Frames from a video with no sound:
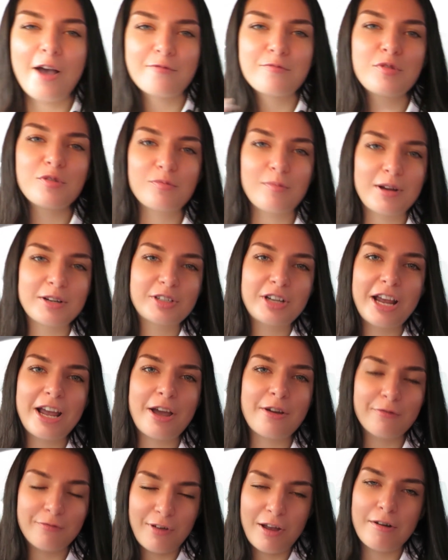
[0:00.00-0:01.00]
have moved my
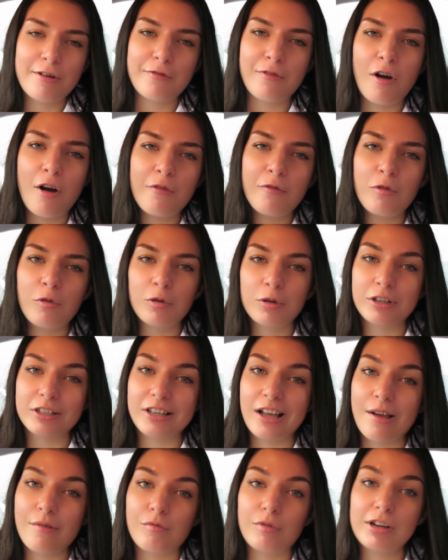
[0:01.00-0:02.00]
chair very far forward
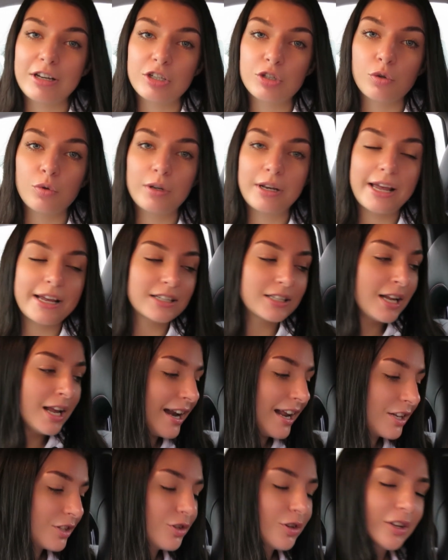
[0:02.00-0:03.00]
because I have really short legs.
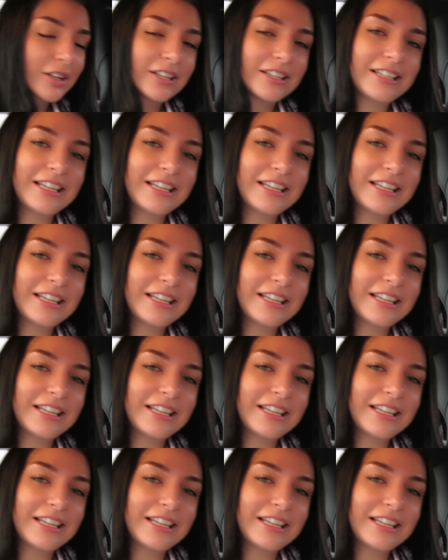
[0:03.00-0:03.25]
And as you can